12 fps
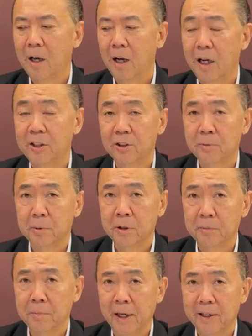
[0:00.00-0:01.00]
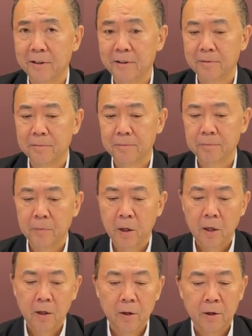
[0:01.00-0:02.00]
I just put it back.
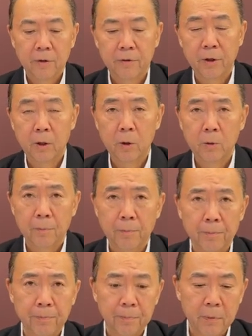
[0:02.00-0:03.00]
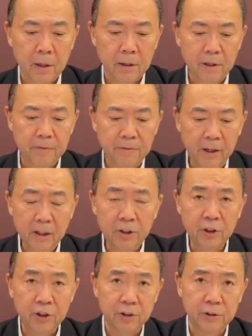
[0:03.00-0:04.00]
So the
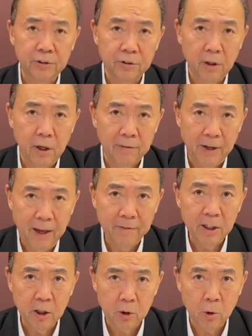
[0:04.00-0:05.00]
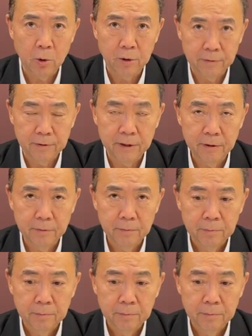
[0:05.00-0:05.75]
advantages of having a Coravin